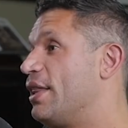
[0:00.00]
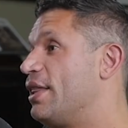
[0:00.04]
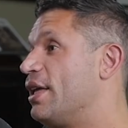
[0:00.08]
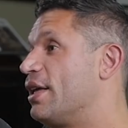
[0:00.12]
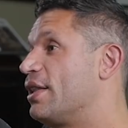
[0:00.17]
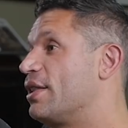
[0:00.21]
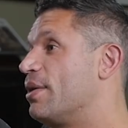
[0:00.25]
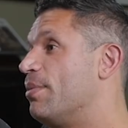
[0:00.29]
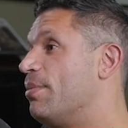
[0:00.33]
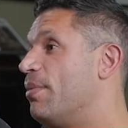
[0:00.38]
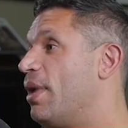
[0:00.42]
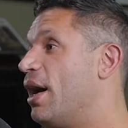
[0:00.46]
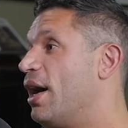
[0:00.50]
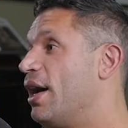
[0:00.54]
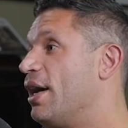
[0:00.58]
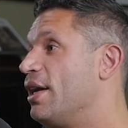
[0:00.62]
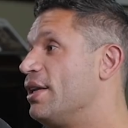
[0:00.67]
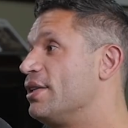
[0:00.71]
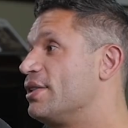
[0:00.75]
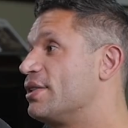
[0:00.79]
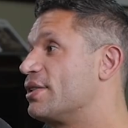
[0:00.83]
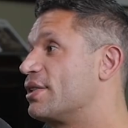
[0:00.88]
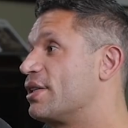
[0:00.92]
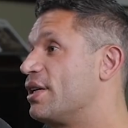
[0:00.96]
I think the
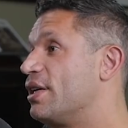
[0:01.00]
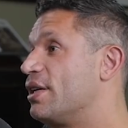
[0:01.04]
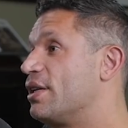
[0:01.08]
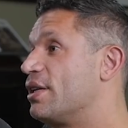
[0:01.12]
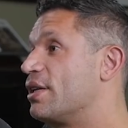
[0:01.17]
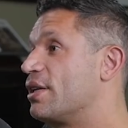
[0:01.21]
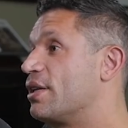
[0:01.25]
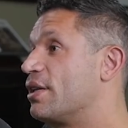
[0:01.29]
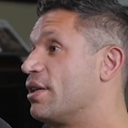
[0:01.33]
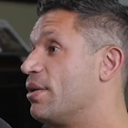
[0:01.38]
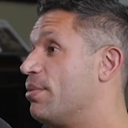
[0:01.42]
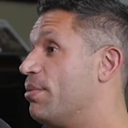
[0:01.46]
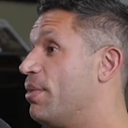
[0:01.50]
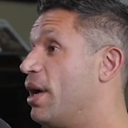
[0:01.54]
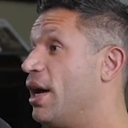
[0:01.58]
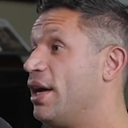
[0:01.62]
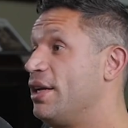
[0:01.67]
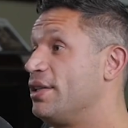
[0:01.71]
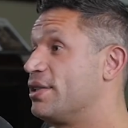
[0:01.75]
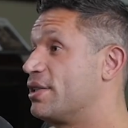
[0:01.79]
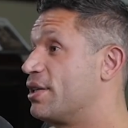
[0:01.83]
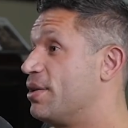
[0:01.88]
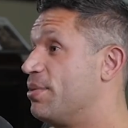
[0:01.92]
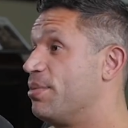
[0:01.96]
minds can be
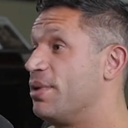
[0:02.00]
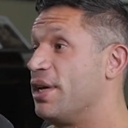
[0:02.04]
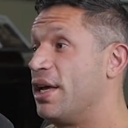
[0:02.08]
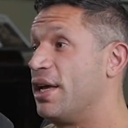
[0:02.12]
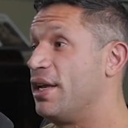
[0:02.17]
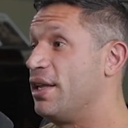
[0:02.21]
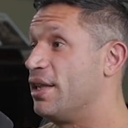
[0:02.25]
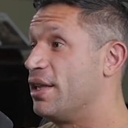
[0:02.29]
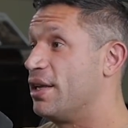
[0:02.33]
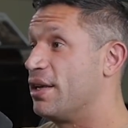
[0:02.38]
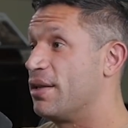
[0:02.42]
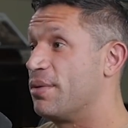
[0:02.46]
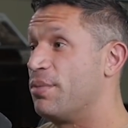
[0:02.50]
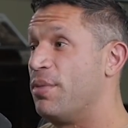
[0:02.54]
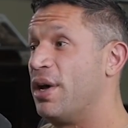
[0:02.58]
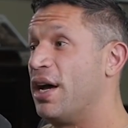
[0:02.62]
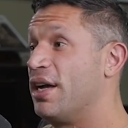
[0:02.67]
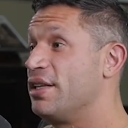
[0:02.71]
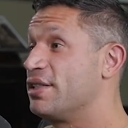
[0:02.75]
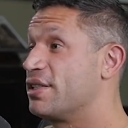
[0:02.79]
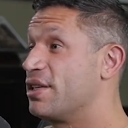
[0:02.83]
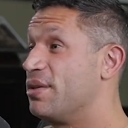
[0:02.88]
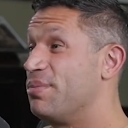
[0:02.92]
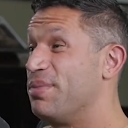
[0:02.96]
anything. The
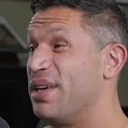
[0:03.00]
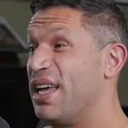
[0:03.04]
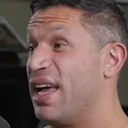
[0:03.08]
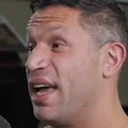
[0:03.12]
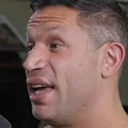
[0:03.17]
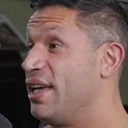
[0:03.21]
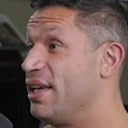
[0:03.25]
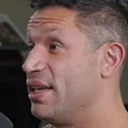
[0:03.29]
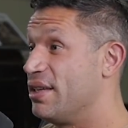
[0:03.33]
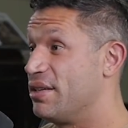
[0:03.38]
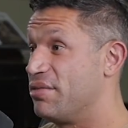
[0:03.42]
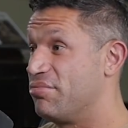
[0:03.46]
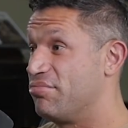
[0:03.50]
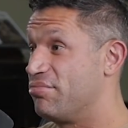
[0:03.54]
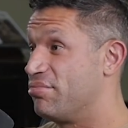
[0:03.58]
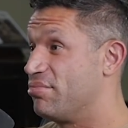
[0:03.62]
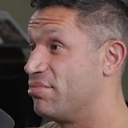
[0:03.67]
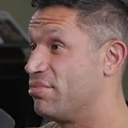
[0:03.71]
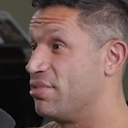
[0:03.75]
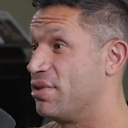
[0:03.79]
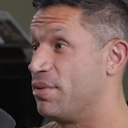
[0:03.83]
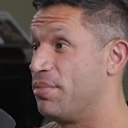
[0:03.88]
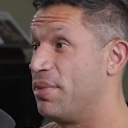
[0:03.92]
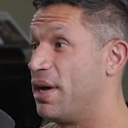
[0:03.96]
minds can be hate.
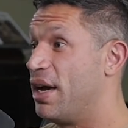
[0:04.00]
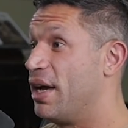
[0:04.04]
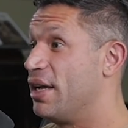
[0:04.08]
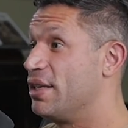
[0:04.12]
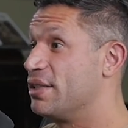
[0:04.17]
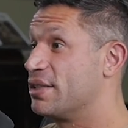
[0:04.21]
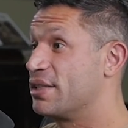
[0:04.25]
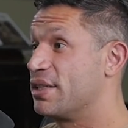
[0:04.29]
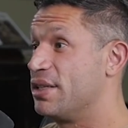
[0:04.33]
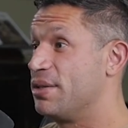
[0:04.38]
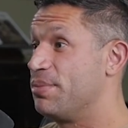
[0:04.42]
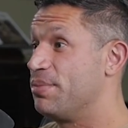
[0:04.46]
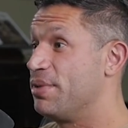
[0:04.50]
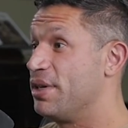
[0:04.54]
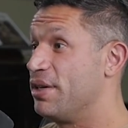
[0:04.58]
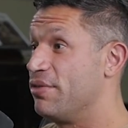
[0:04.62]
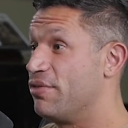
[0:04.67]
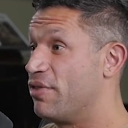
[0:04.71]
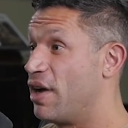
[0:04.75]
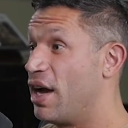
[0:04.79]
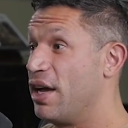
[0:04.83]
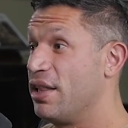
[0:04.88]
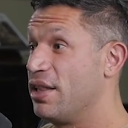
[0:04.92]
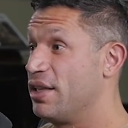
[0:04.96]
Yeah. The minds can be
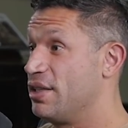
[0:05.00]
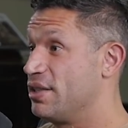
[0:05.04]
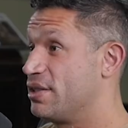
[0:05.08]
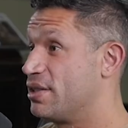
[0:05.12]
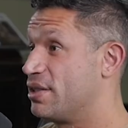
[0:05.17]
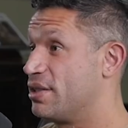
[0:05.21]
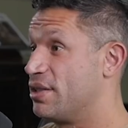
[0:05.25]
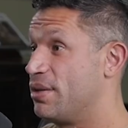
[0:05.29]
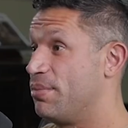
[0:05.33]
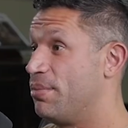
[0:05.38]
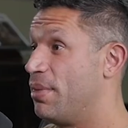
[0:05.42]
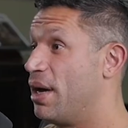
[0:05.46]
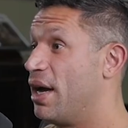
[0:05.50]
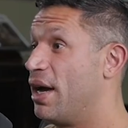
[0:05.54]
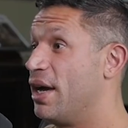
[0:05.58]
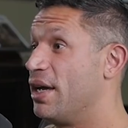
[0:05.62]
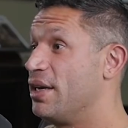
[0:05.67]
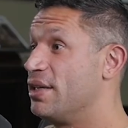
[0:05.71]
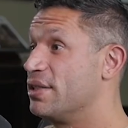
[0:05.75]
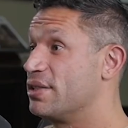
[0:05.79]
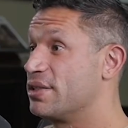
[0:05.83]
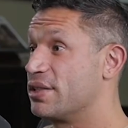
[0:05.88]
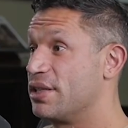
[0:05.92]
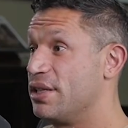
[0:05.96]
violence. The
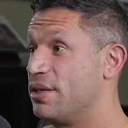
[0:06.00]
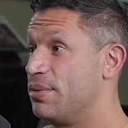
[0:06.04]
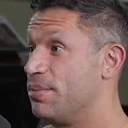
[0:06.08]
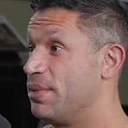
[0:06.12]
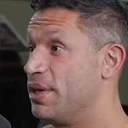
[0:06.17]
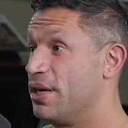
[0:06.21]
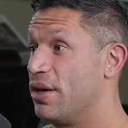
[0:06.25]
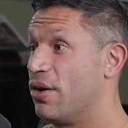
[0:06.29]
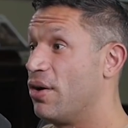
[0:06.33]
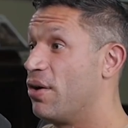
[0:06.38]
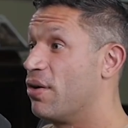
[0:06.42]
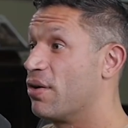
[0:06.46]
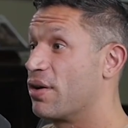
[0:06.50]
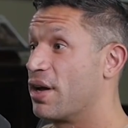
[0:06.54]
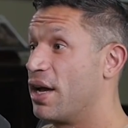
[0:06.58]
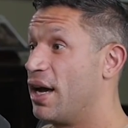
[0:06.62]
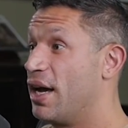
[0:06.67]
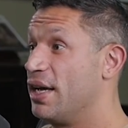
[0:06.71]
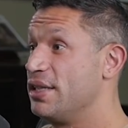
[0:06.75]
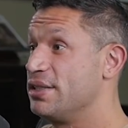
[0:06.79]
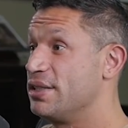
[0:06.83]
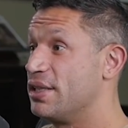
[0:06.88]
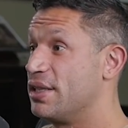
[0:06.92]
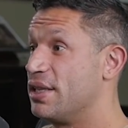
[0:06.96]
minds can be all
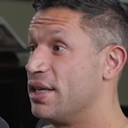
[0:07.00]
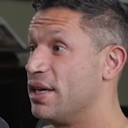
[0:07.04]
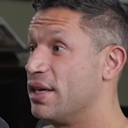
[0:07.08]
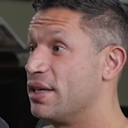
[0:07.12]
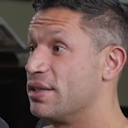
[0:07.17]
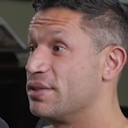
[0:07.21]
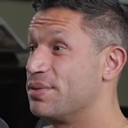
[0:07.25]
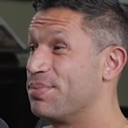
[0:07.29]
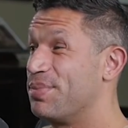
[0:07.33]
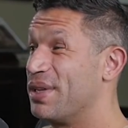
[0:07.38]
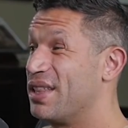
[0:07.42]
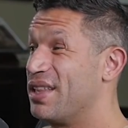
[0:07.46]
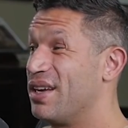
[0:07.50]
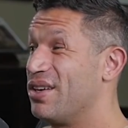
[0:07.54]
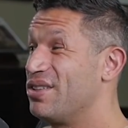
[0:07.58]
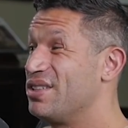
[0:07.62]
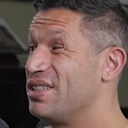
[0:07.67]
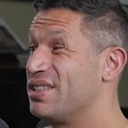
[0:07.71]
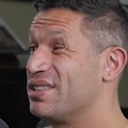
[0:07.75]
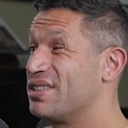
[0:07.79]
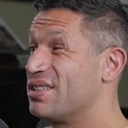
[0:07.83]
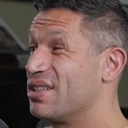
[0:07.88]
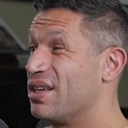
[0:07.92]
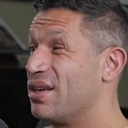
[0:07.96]
kinds of things. But they're
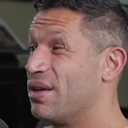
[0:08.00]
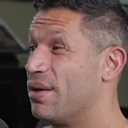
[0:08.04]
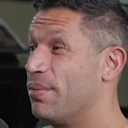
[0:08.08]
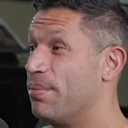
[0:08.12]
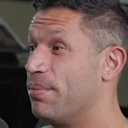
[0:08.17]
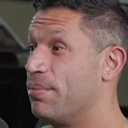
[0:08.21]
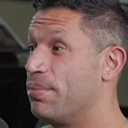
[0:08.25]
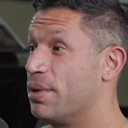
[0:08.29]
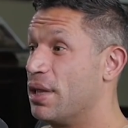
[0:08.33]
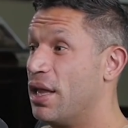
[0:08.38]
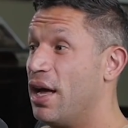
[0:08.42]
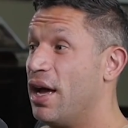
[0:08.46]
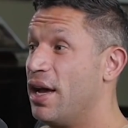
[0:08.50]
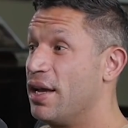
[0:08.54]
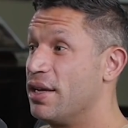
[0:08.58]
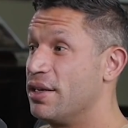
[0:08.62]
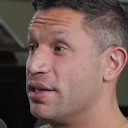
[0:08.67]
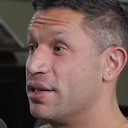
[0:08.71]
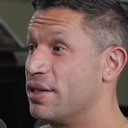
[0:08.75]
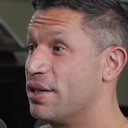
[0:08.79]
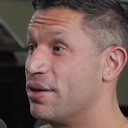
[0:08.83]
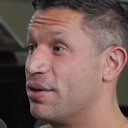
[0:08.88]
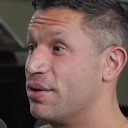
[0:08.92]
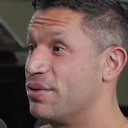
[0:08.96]
just
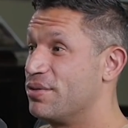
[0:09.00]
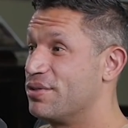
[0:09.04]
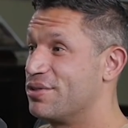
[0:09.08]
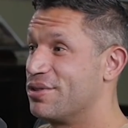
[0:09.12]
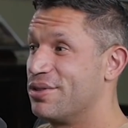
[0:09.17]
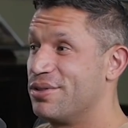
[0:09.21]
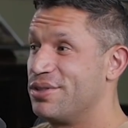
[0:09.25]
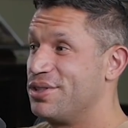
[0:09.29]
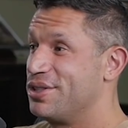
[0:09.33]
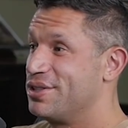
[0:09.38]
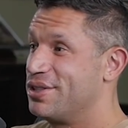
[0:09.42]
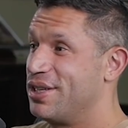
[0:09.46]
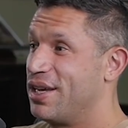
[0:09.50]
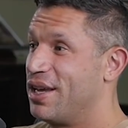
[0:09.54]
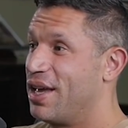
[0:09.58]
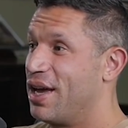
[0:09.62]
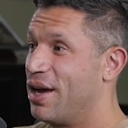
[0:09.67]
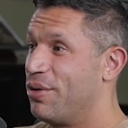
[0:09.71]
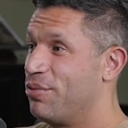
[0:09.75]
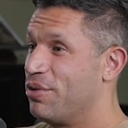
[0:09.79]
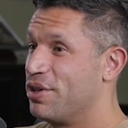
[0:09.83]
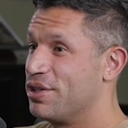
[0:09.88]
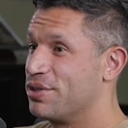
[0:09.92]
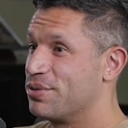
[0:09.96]
blind to their own soul, just like
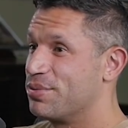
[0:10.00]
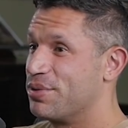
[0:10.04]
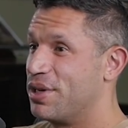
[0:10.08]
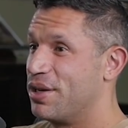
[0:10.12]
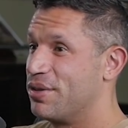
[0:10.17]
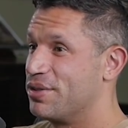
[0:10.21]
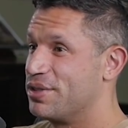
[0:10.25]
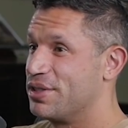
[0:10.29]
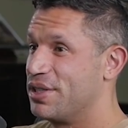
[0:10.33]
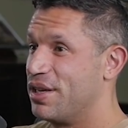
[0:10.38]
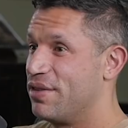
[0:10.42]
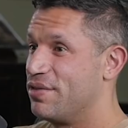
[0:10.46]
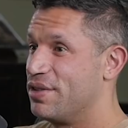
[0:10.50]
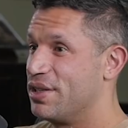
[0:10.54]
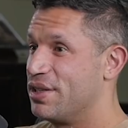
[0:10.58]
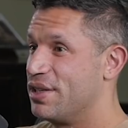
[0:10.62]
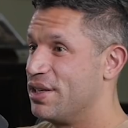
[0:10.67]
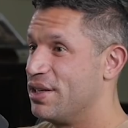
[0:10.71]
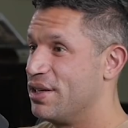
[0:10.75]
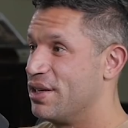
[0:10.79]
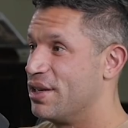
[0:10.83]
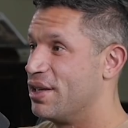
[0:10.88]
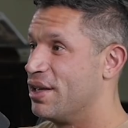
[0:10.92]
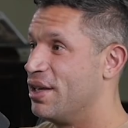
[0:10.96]
I was when I was
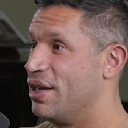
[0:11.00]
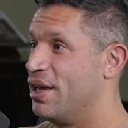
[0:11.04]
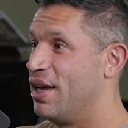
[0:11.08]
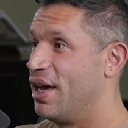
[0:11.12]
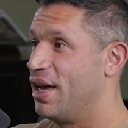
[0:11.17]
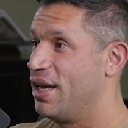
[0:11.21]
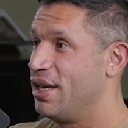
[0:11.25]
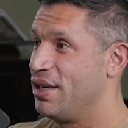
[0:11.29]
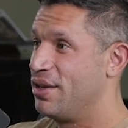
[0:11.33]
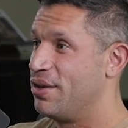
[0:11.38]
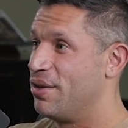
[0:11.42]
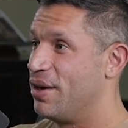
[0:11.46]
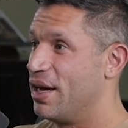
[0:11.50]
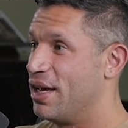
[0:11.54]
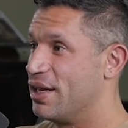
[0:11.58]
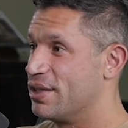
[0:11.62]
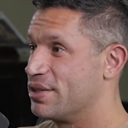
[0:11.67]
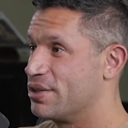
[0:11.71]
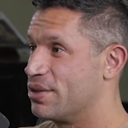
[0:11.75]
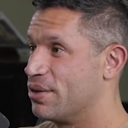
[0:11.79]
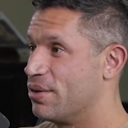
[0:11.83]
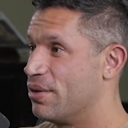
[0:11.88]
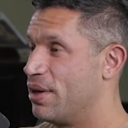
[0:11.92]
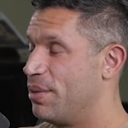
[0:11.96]
17. Mm-hmm. I didn't know I had a
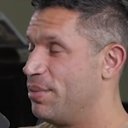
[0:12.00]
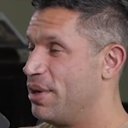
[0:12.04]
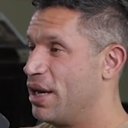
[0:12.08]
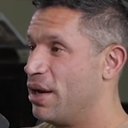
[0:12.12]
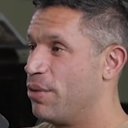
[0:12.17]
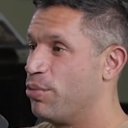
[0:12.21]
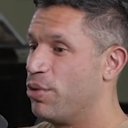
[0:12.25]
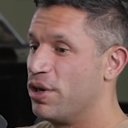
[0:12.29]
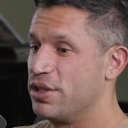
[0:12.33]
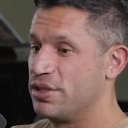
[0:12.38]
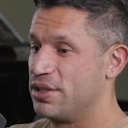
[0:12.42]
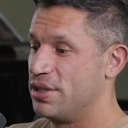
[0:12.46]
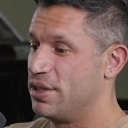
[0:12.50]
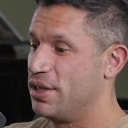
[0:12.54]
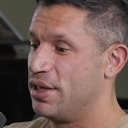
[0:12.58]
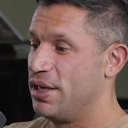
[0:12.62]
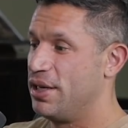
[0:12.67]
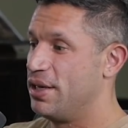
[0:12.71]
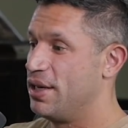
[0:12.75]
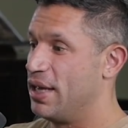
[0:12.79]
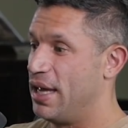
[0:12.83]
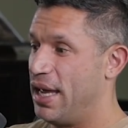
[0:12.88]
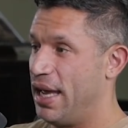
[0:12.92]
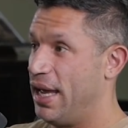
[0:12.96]
soul. I mean, I wasn't
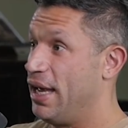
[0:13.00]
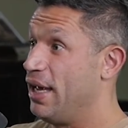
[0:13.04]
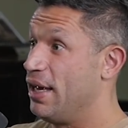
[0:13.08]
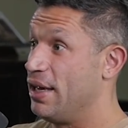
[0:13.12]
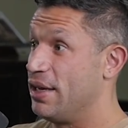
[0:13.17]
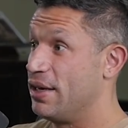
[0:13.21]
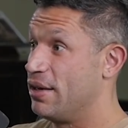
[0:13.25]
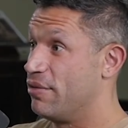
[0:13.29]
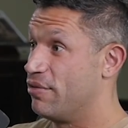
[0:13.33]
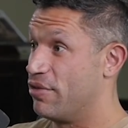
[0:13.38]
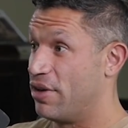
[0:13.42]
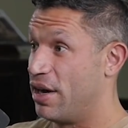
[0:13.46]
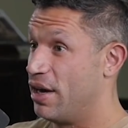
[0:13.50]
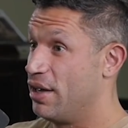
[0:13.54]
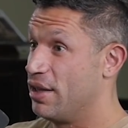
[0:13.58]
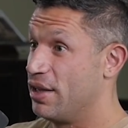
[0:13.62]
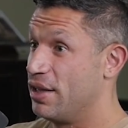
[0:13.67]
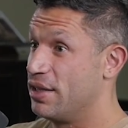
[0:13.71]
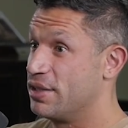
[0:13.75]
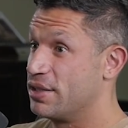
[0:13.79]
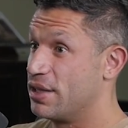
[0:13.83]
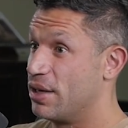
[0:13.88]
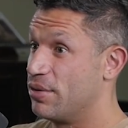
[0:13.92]
into hate and violence.